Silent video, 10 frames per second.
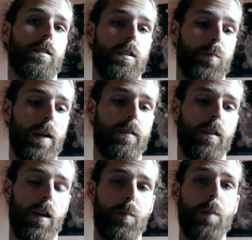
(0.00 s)
because
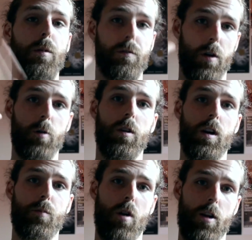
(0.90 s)
basically people vote
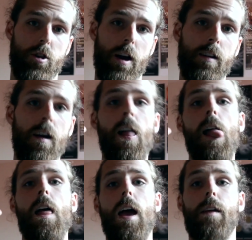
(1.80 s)
on a project,
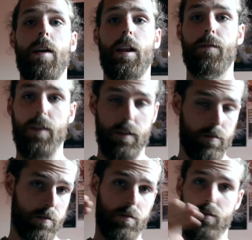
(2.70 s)
and then if
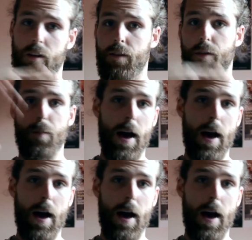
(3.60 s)
it